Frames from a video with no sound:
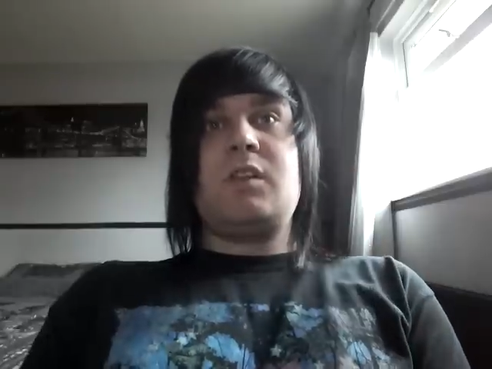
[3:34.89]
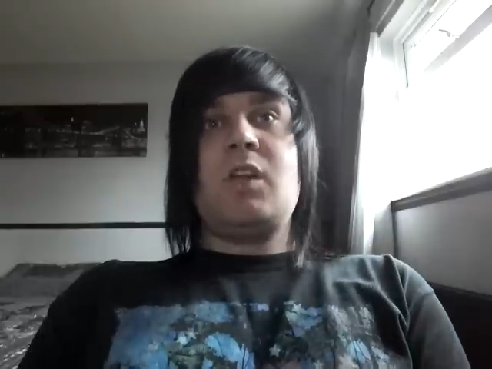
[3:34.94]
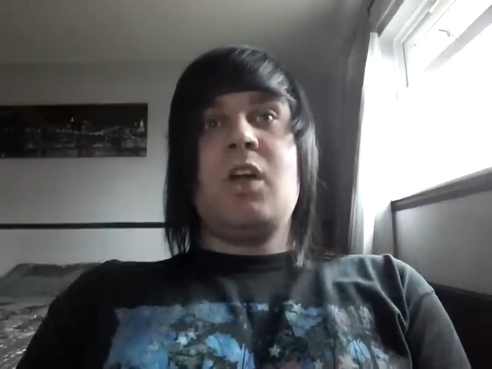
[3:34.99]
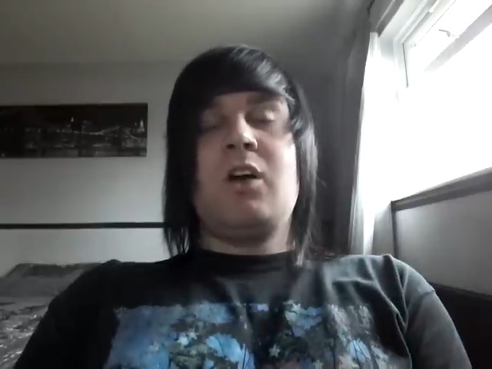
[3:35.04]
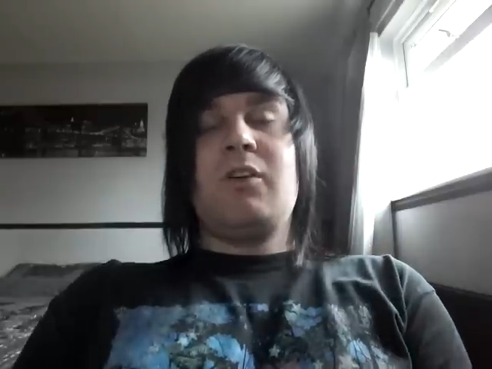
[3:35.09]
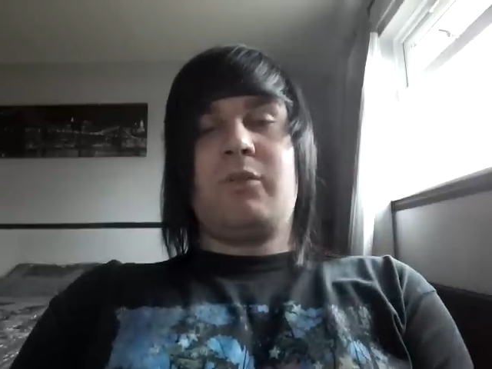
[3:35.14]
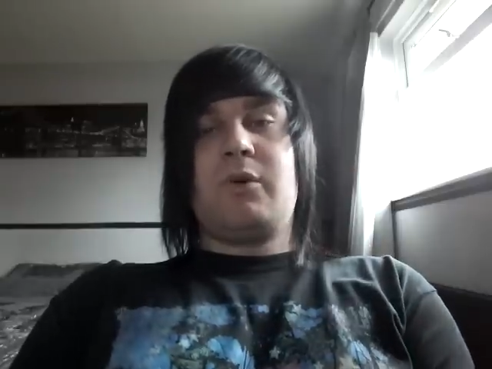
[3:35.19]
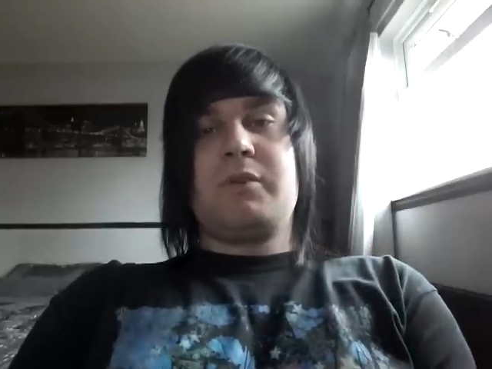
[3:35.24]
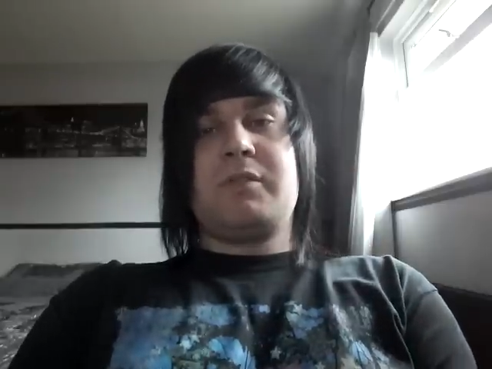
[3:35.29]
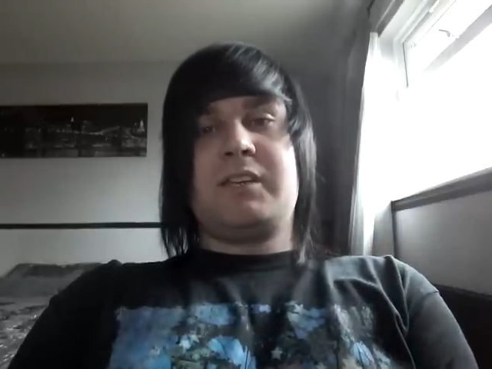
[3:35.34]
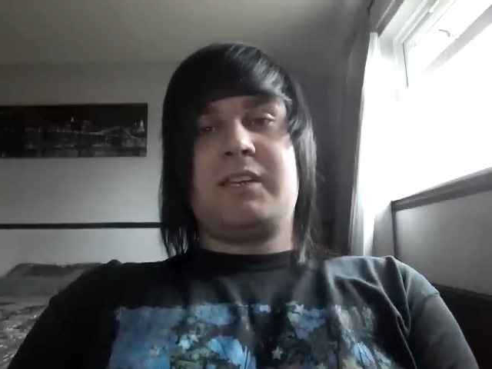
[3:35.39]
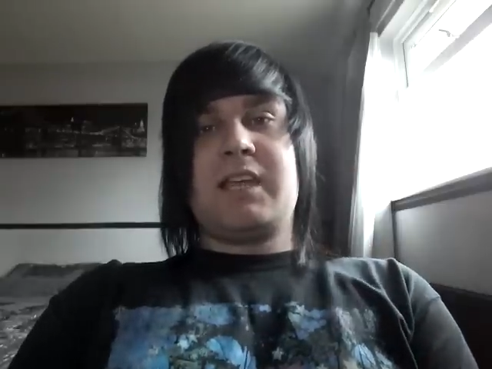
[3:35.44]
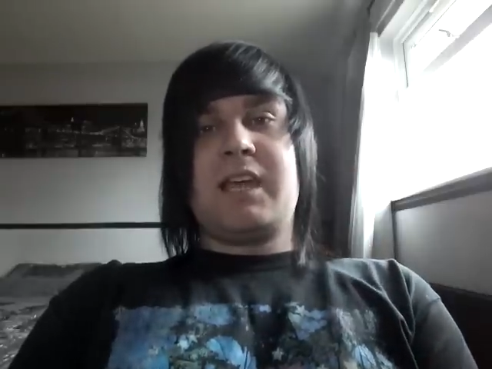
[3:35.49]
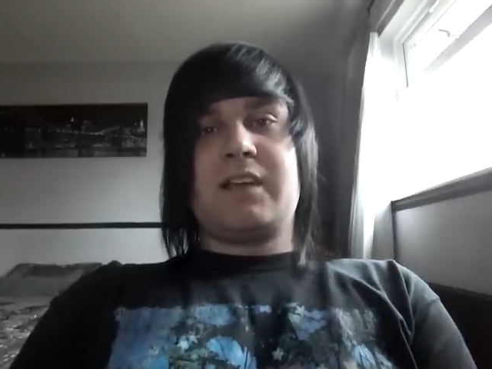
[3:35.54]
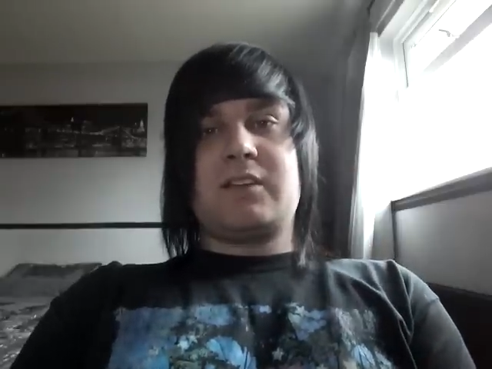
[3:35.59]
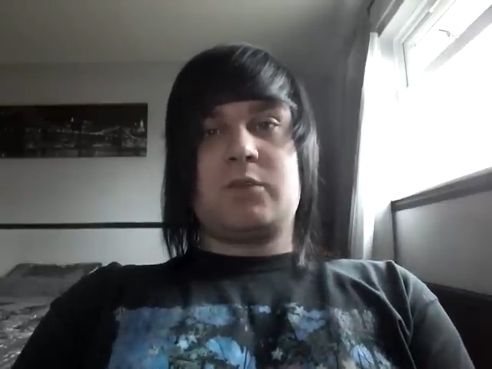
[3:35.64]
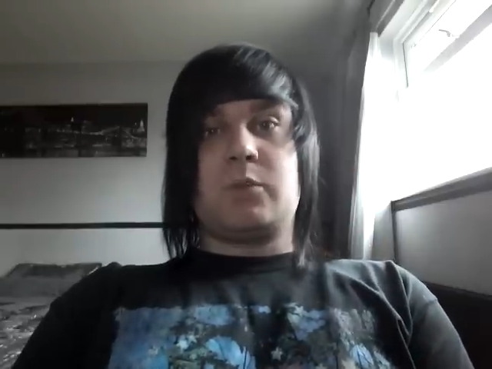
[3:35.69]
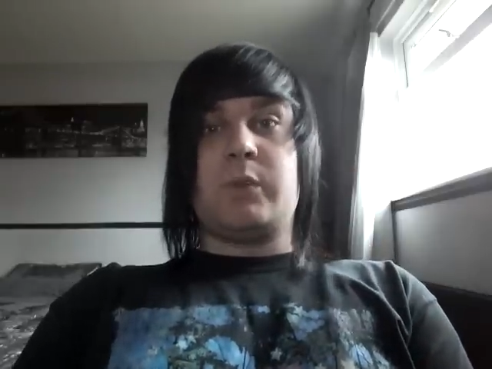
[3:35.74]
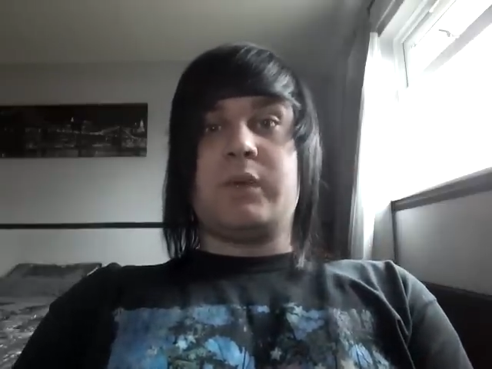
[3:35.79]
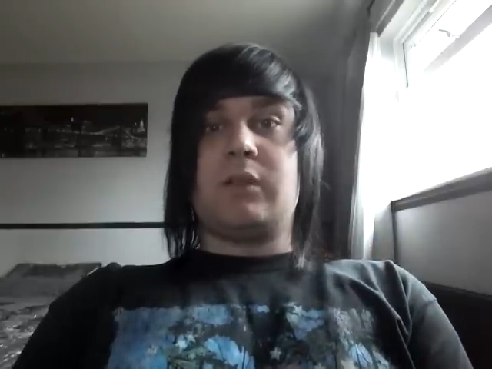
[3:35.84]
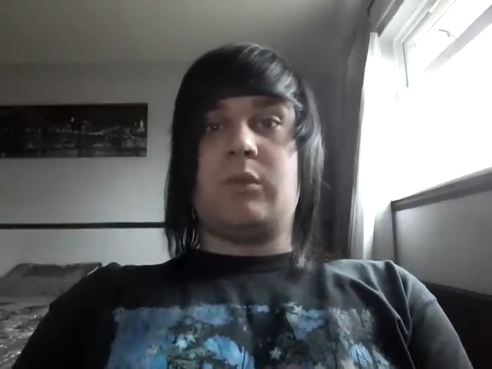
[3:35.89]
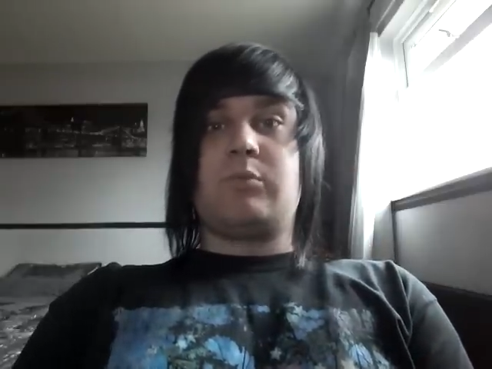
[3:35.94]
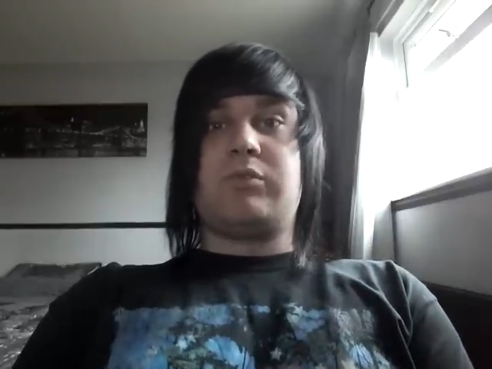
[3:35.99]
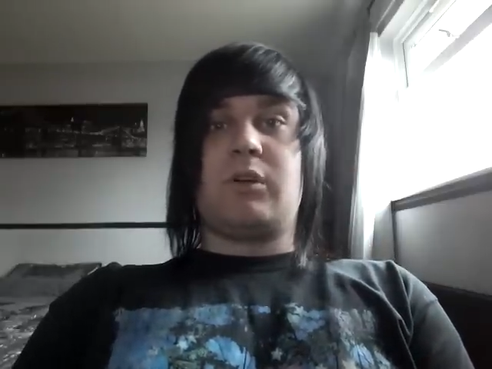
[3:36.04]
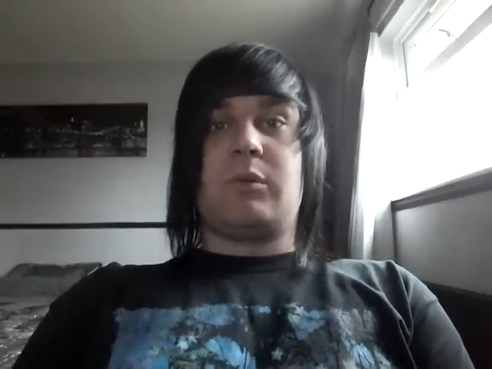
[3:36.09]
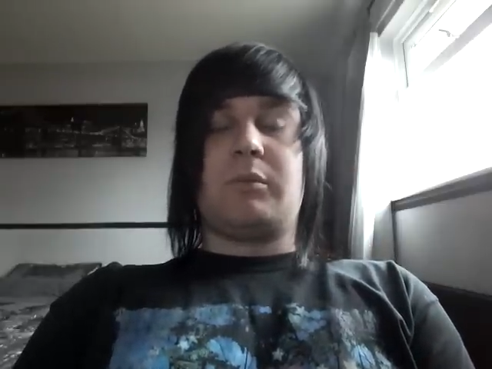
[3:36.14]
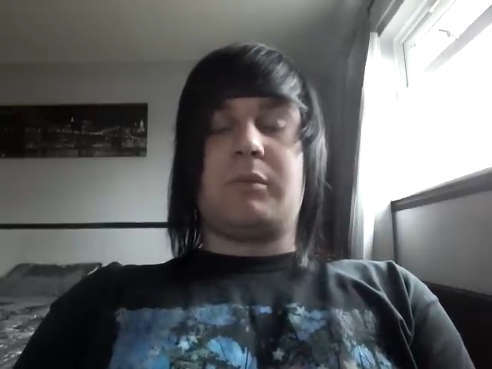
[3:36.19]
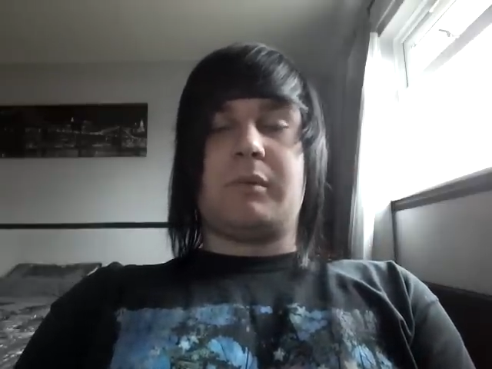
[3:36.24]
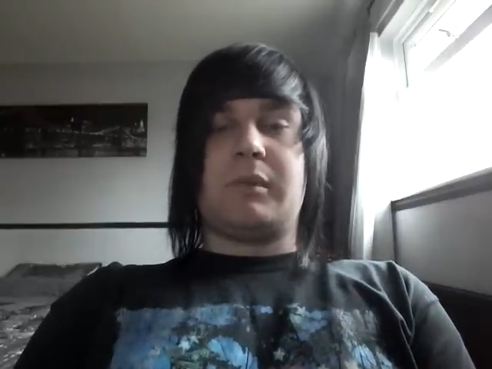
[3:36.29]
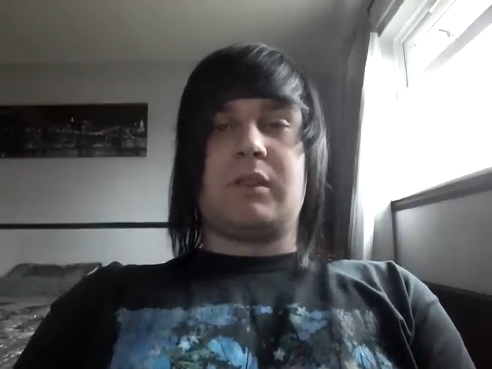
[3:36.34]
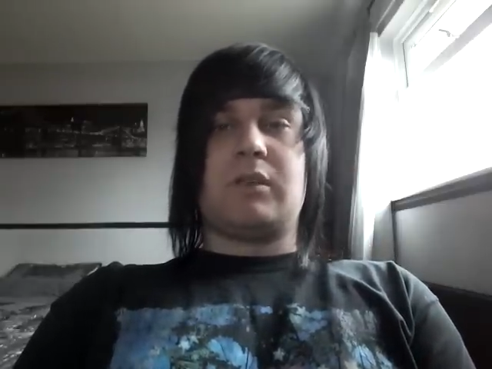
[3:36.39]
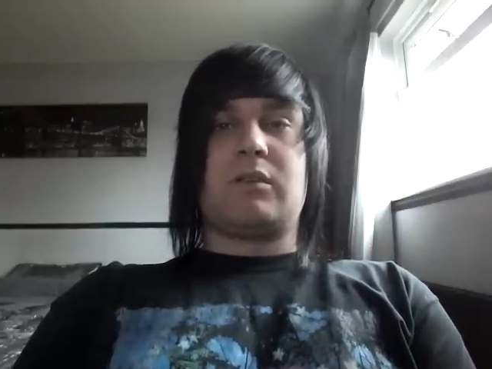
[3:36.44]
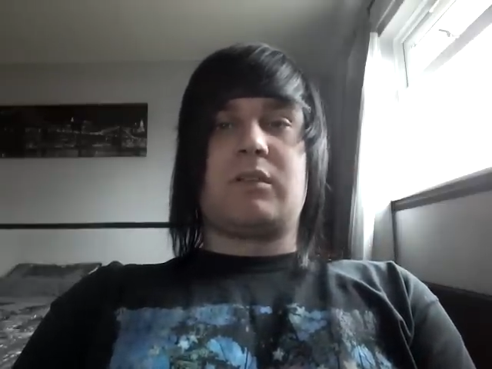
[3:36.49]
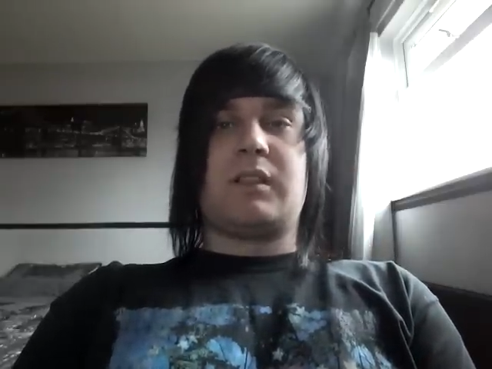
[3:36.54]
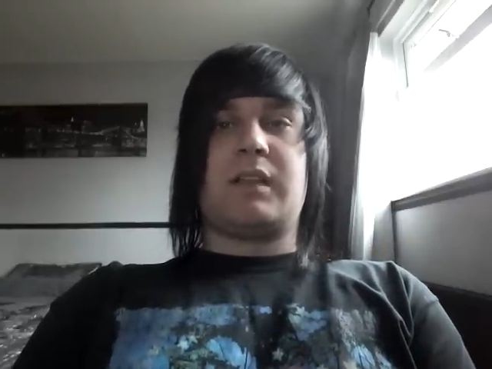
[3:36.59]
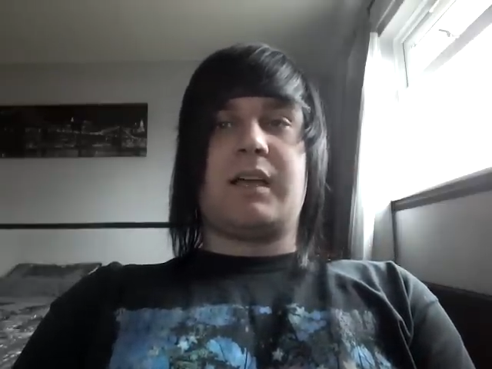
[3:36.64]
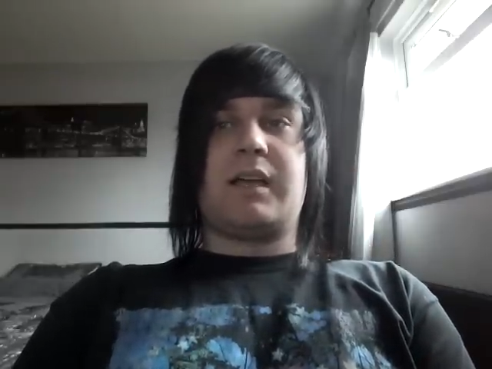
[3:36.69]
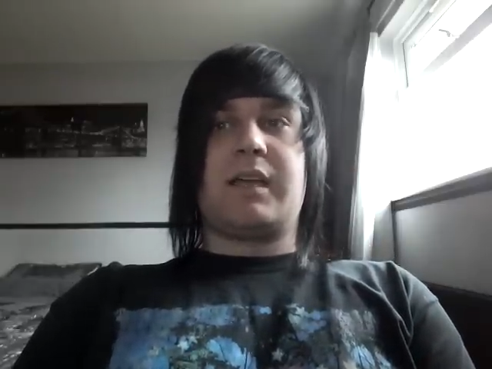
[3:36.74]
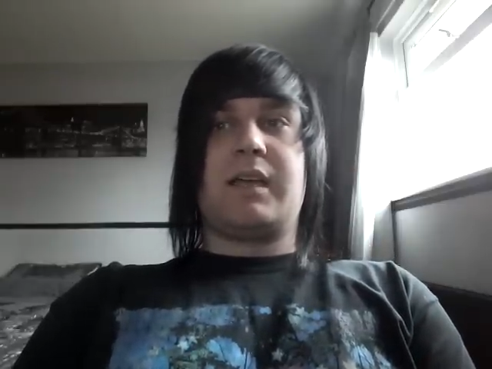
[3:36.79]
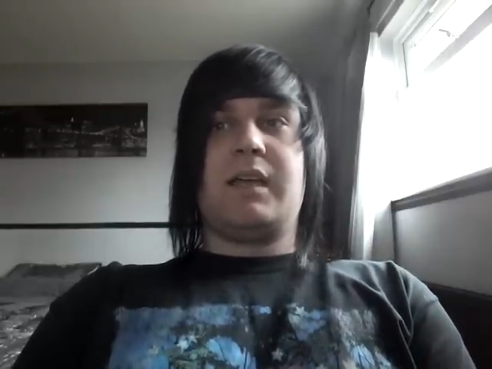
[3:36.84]
what the decks will probably look
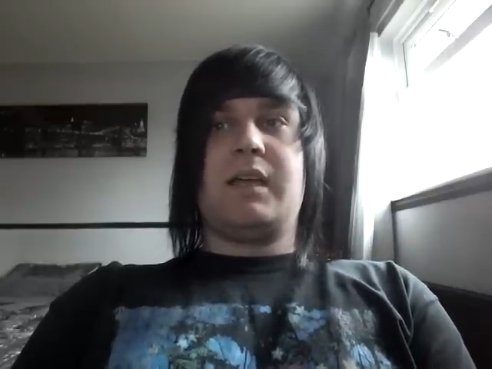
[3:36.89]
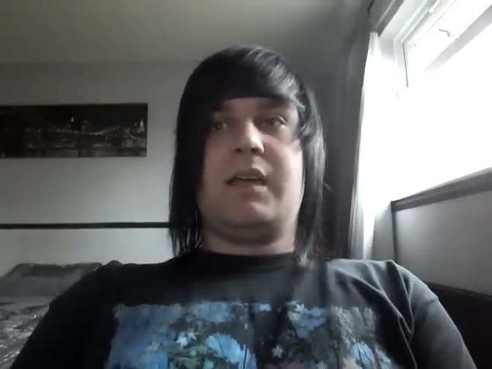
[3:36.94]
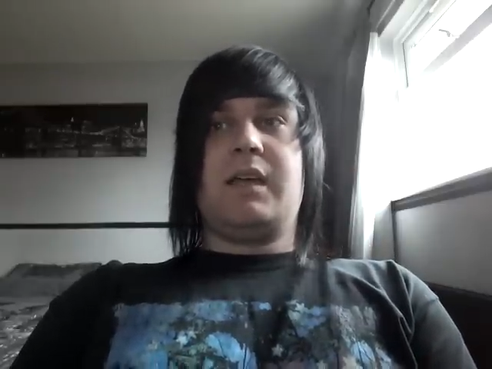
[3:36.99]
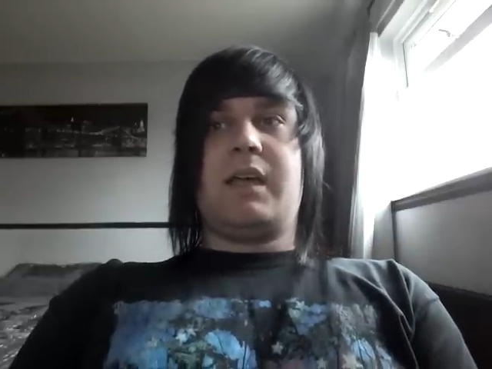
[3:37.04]
like